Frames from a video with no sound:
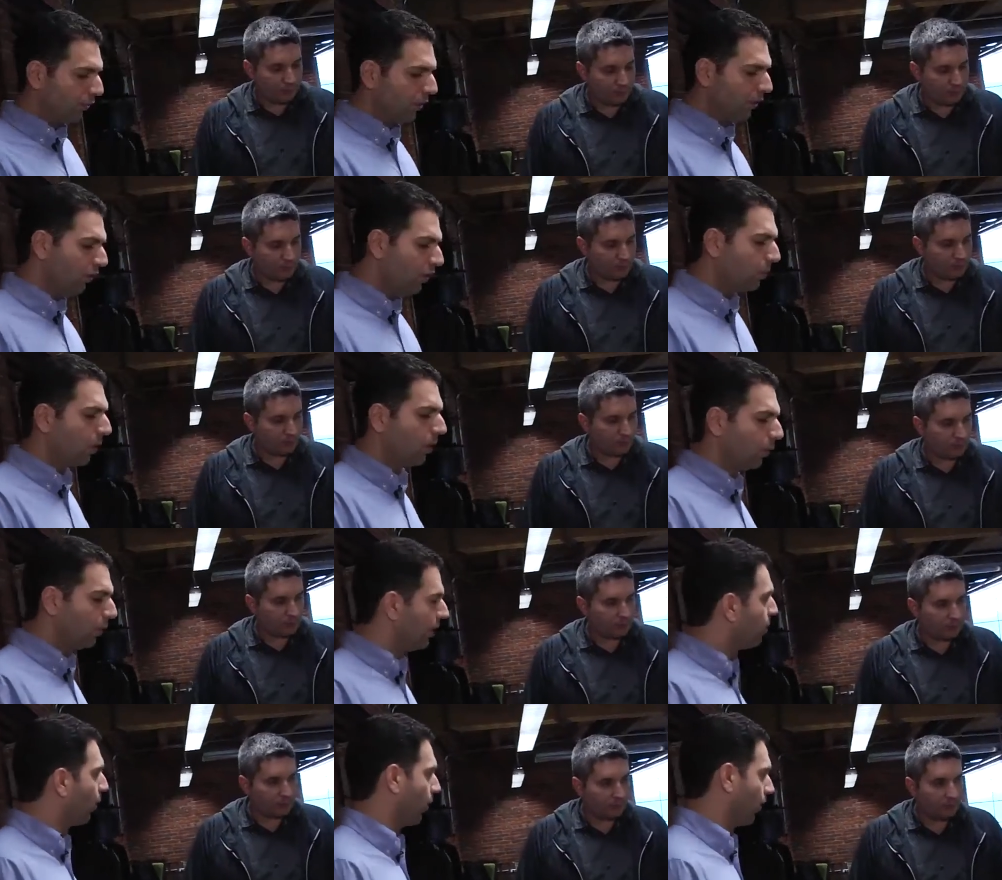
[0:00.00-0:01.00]
Speaker 1: turn the ball
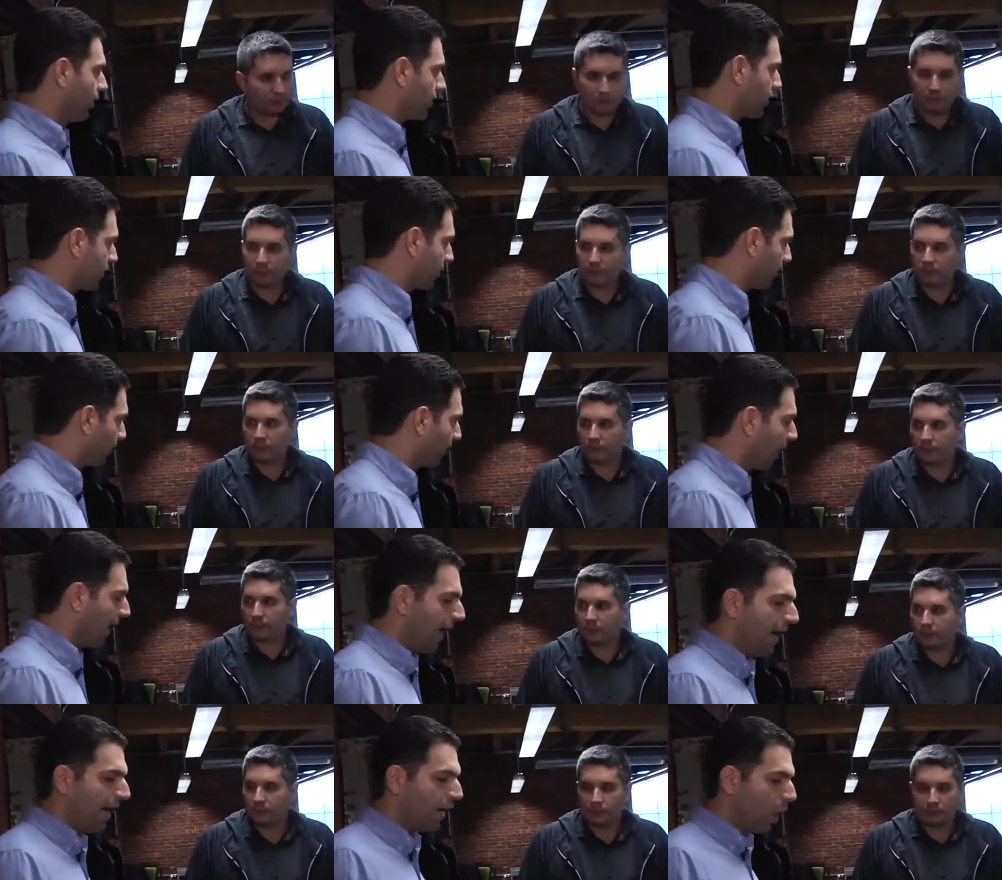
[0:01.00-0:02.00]
with motors
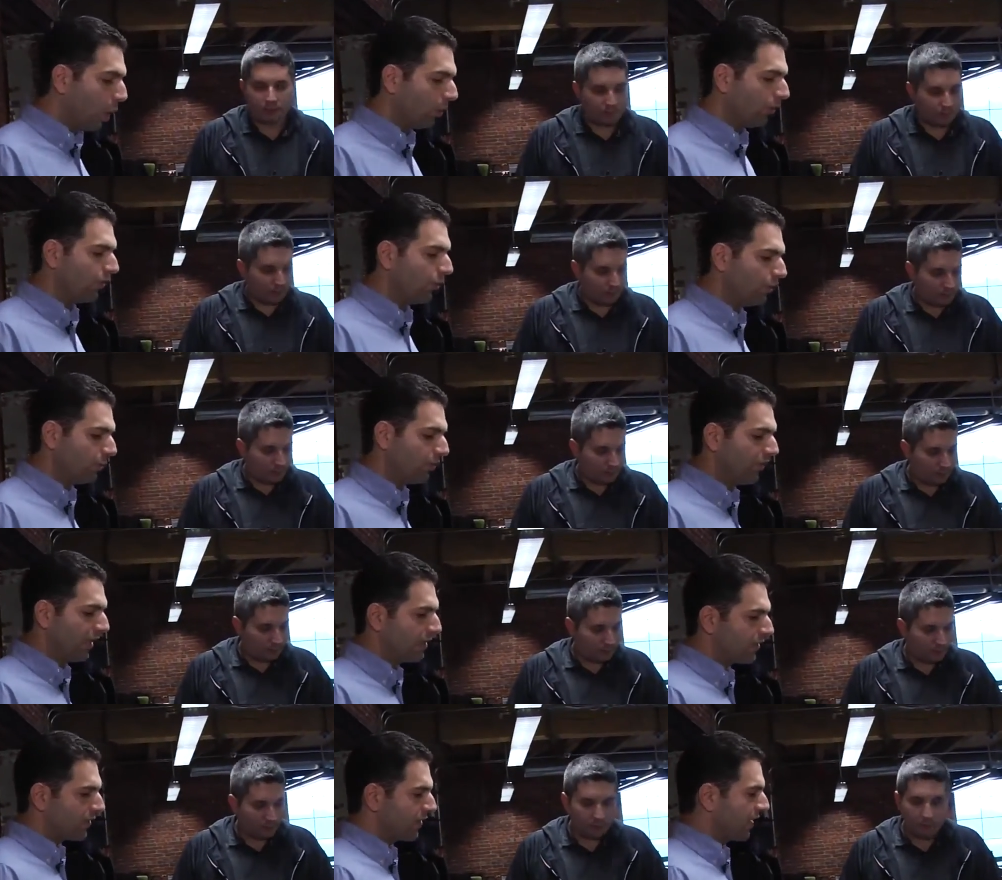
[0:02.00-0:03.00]
and also to
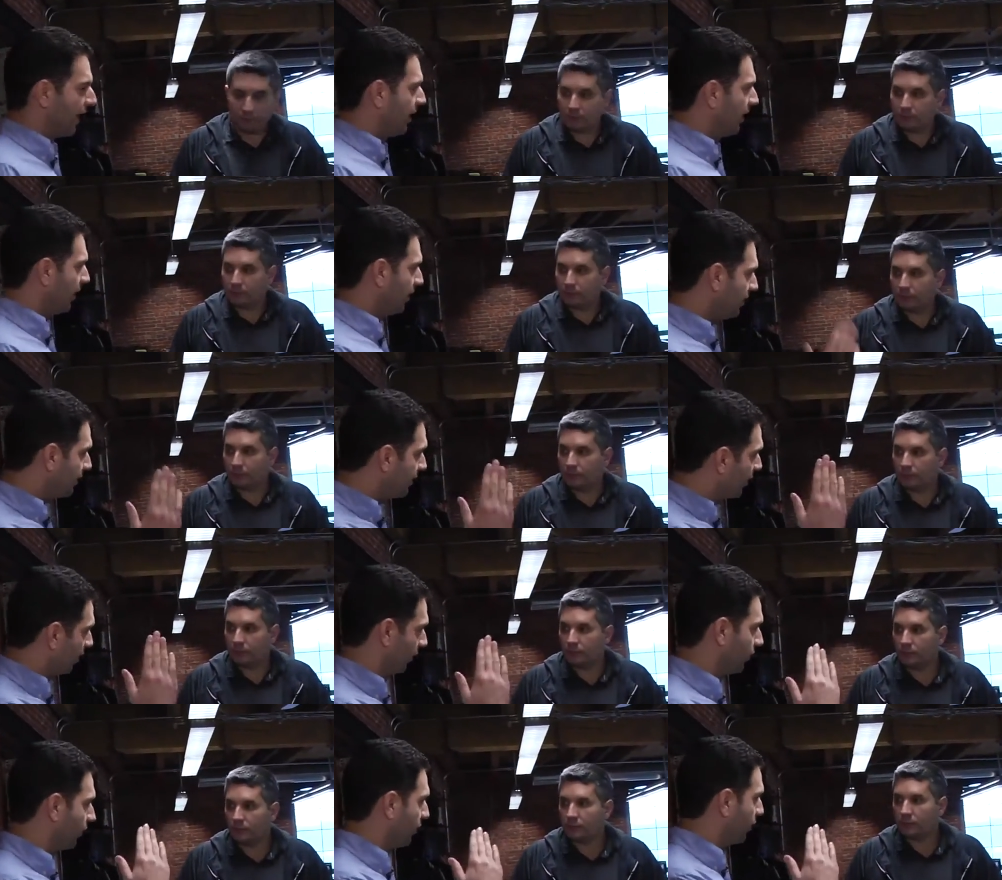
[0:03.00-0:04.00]
sense any
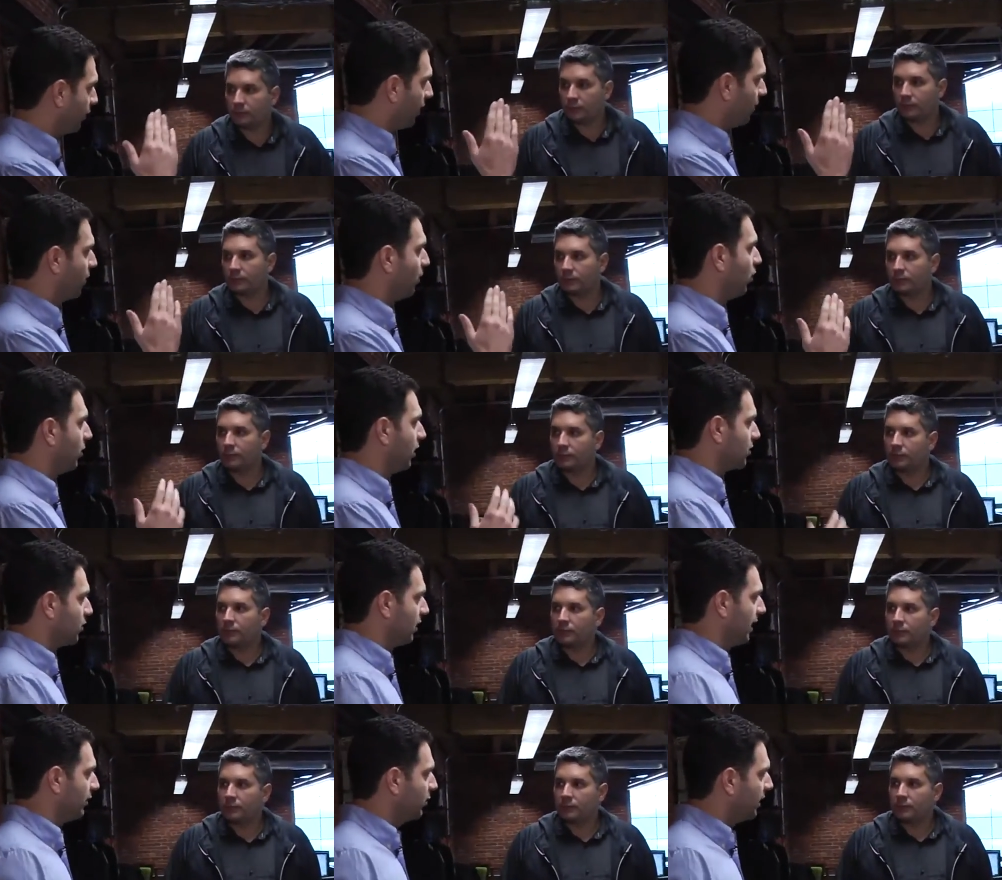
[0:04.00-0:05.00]
tilt from the robot
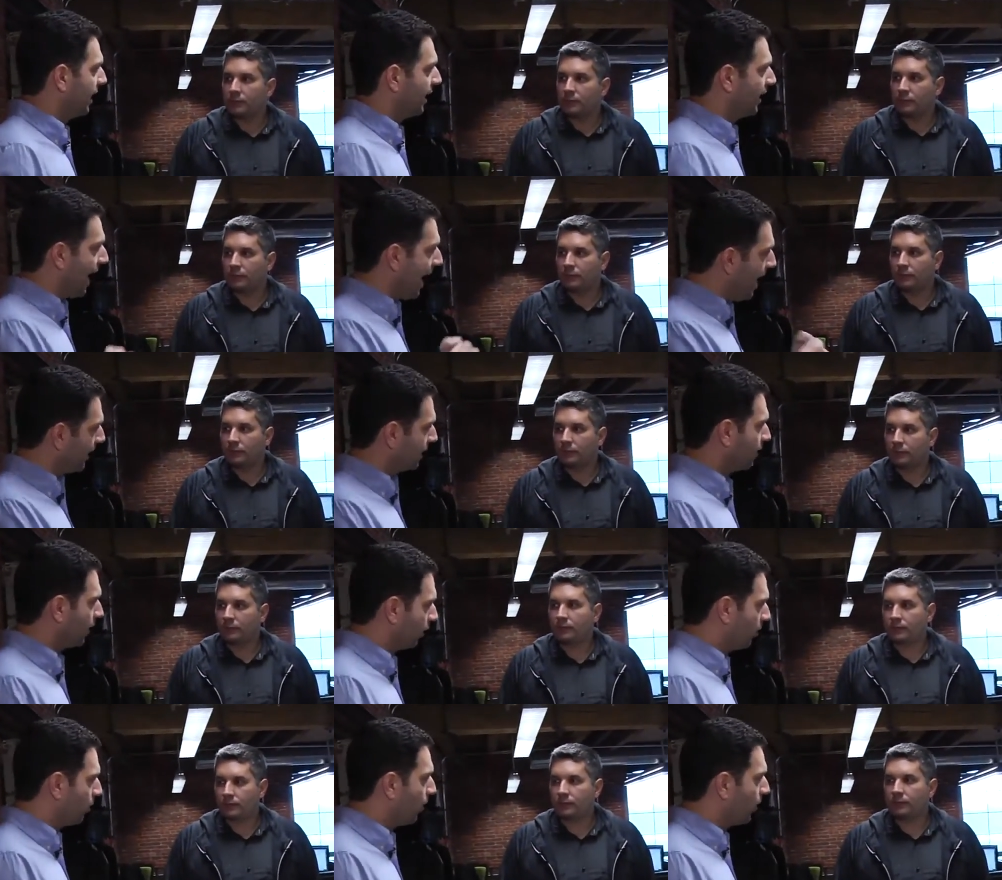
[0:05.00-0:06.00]
so that you can act
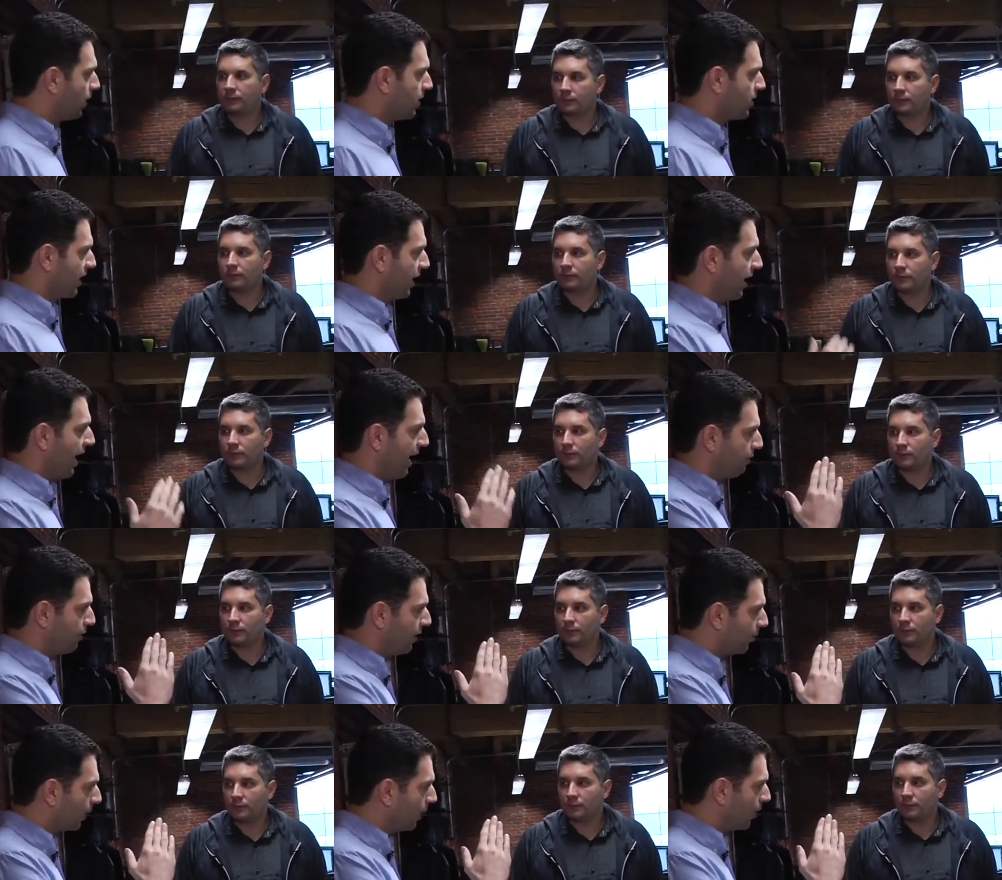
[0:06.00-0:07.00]
on the motors and
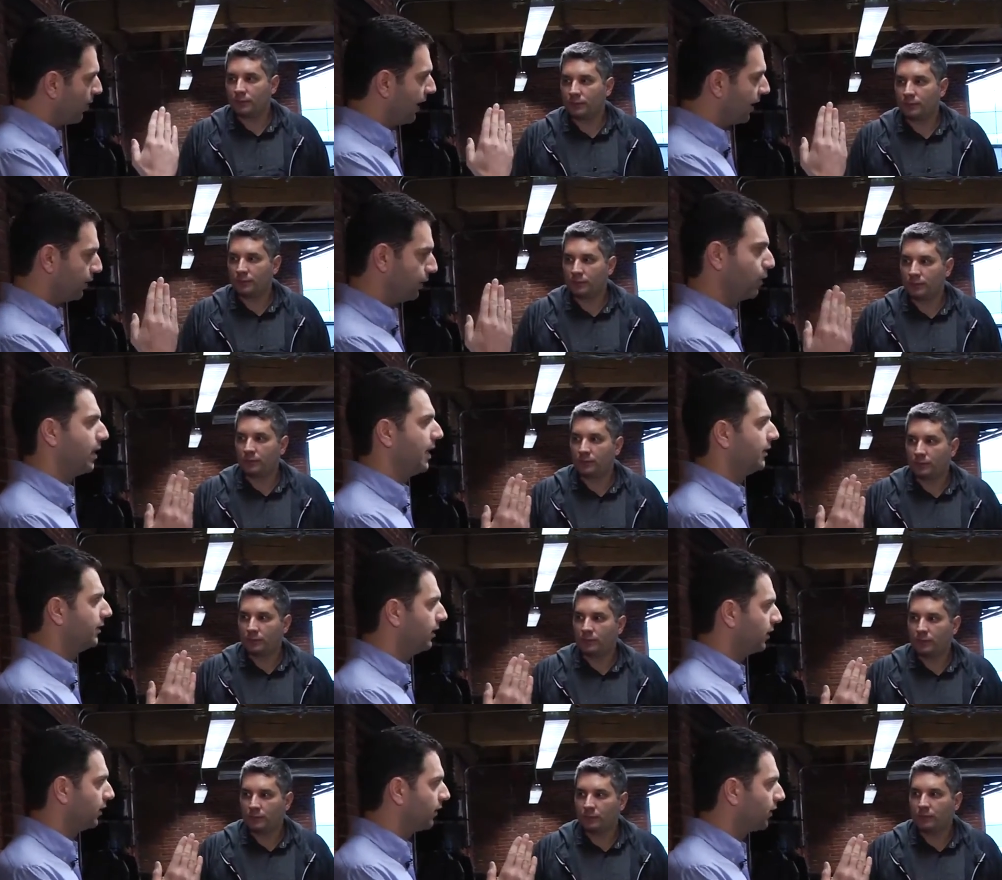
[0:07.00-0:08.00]
have them correct for
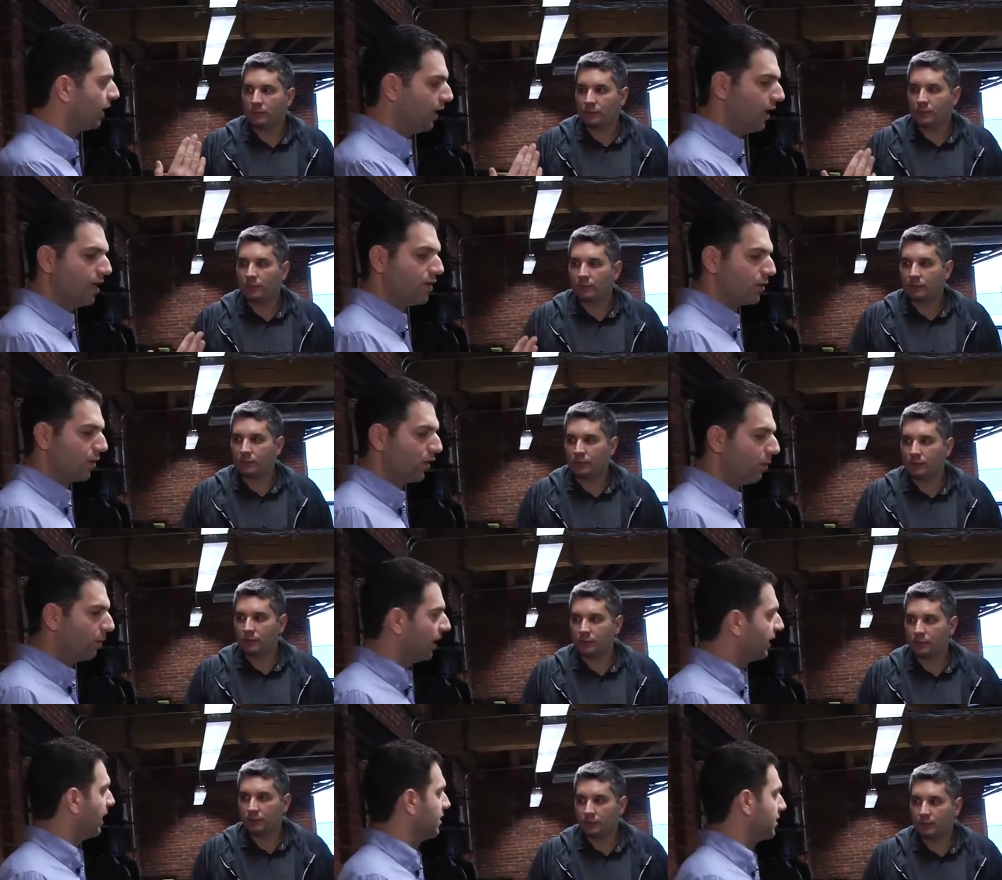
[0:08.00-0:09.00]
that tilt so the
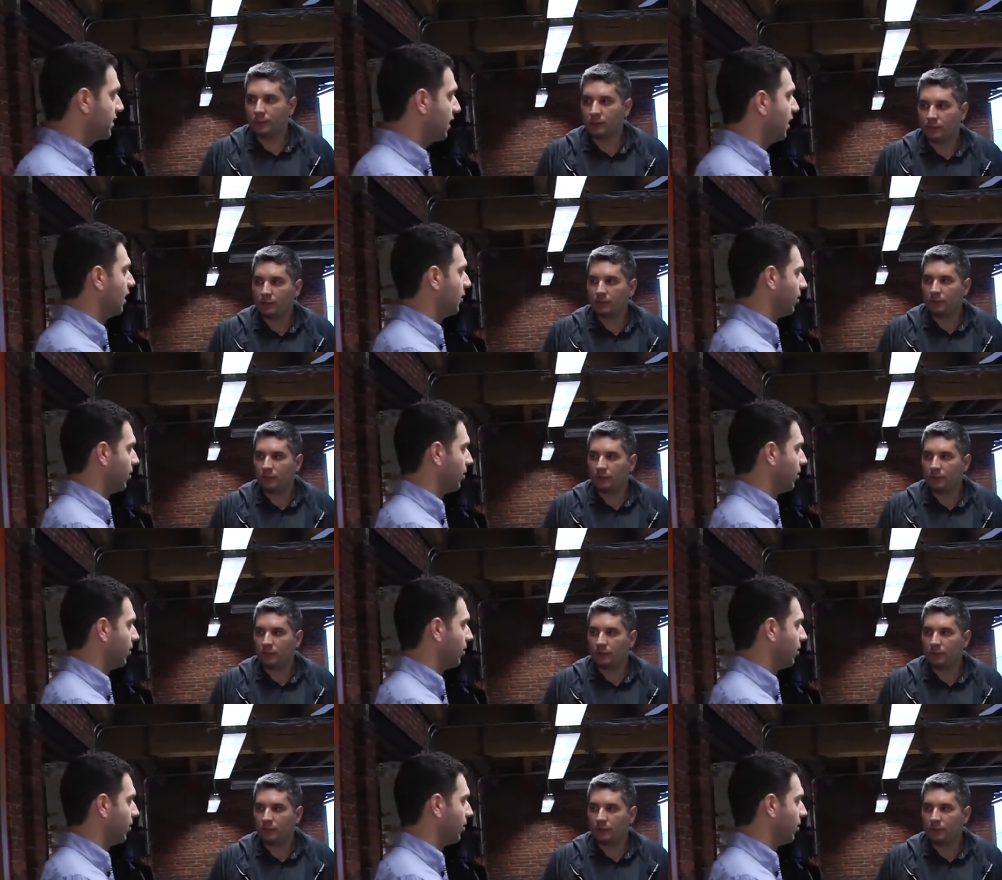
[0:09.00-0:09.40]
robot can stay